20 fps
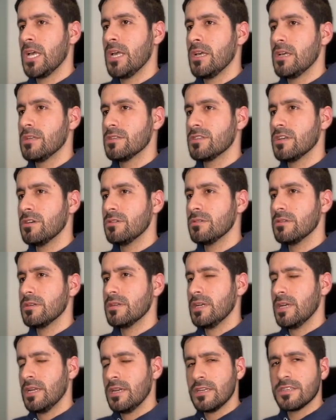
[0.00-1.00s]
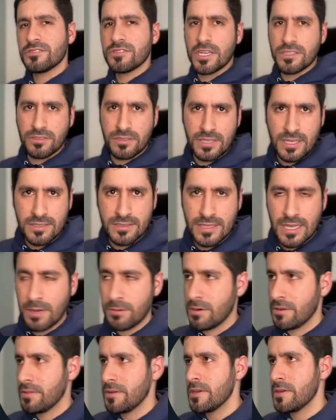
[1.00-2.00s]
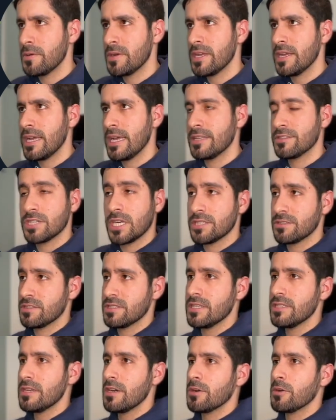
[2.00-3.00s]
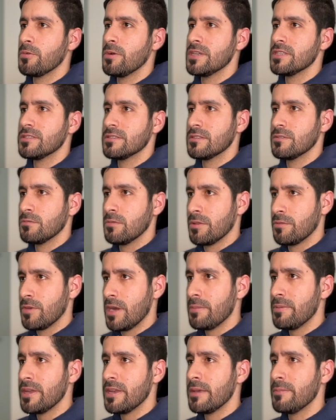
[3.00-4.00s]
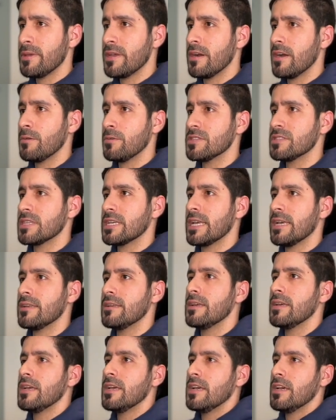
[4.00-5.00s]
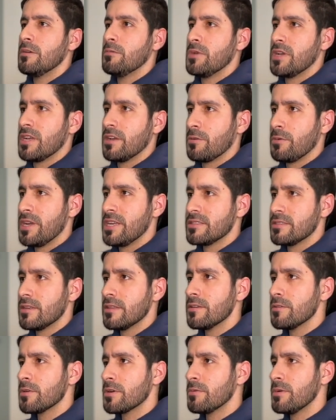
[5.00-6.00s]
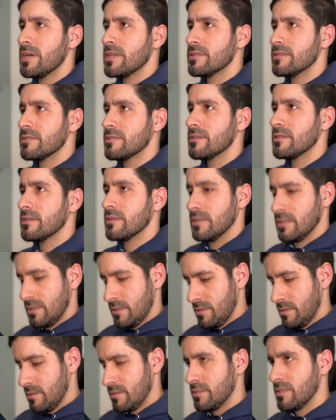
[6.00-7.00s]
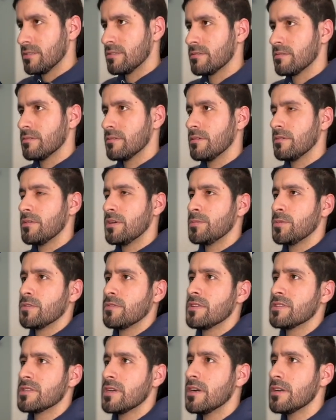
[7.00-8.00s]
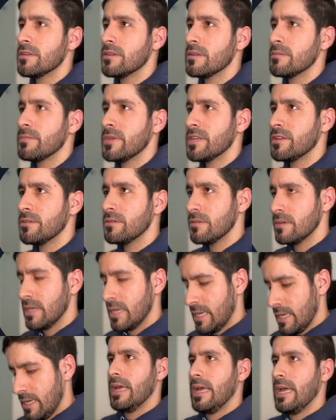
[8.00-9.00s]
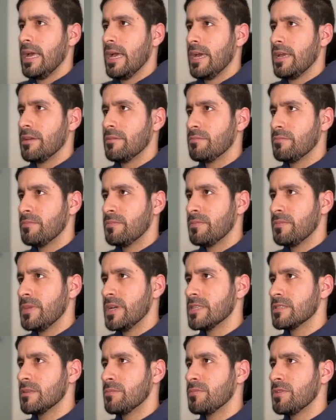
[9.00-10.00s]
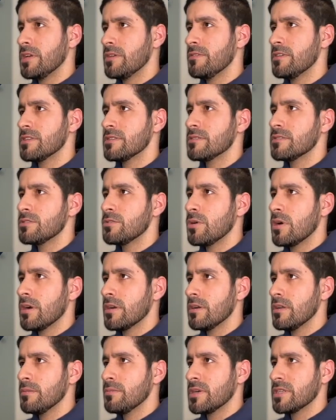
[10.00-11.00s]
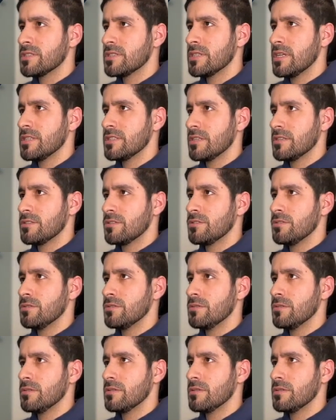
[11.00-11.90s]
So let's try to test our theory and try to send a request with Rapid API once again. We can create another request, just remove the side menu and paste the previous URL but change it to